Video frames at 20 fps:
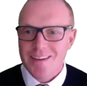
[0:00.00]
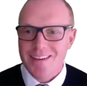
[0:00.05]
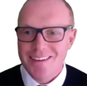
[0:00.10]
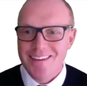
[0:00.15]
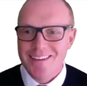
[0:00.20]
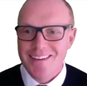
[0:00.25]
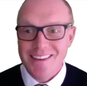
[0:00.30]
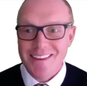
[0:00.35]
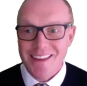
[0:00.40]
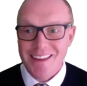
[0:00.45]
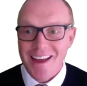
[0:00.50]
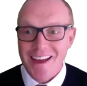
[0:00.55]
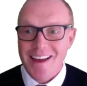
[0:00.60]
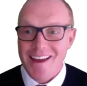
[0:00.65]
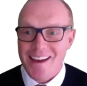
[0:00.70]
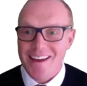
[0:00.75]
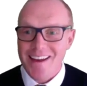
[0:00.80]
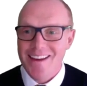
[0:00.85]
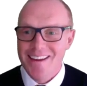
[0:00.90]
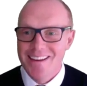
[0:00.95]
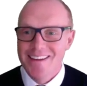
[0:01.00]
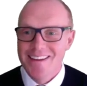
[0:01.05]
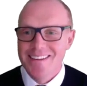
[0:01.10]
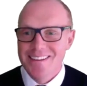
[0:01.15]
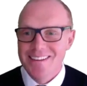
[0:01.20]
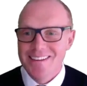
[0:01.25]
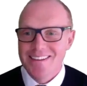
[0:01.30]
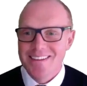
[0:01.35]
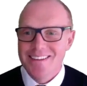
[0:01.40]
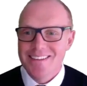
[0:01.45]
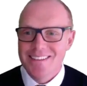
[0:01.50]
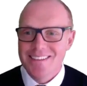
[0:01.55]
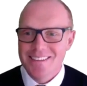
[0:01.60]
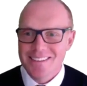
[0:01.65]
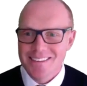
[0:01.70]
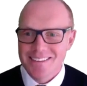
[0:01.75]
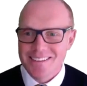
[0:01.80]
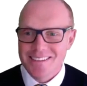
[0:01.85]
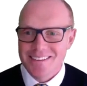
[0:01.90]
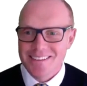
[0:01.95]

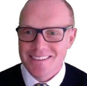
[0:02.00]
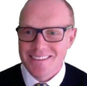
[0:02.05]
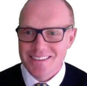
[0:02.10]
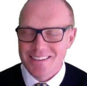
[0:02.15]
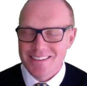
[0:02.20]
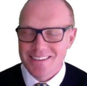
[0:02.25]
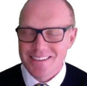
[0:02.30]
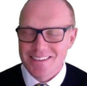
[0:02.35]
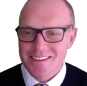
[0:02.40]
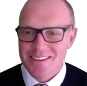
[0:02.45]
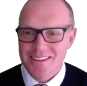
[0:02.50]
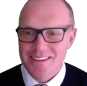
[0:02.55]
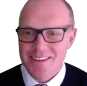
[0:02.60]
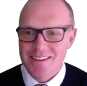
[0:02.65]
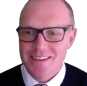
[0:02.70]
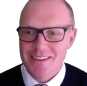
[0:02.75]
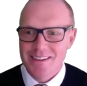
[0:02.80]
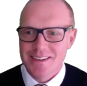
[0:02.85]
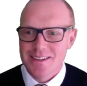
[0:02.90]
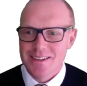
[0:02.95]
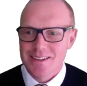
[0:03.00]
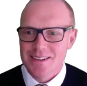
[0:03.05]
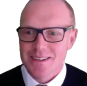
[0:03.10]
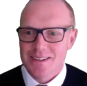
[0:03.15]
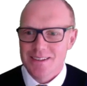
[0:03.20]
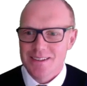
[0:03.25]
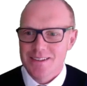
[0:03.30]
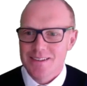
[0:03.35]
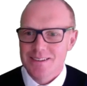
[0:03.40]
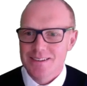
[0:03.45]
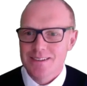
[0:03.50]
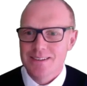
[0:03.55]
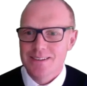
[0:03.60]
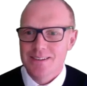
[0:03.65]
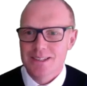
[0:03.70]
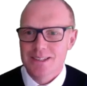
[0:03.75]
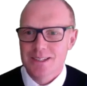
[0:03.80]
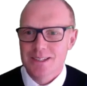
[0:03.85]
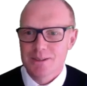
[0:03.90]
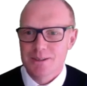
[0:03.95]

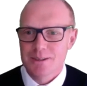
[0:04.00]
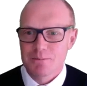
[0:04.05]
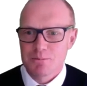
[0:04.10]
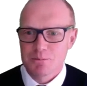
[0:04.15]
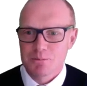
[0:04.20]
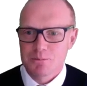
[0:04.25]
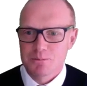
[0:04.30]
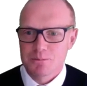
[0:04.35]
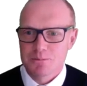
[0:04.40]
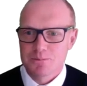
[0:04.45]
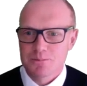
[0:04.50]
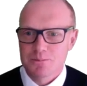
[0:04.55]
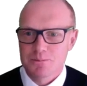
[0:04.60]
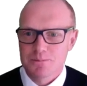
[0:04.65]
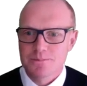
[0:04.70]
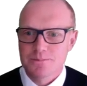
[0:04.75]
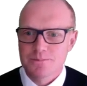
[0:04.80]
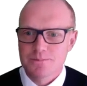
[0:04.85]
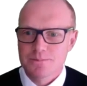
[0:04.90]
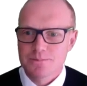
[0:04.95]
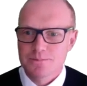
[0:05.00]
(not speaking)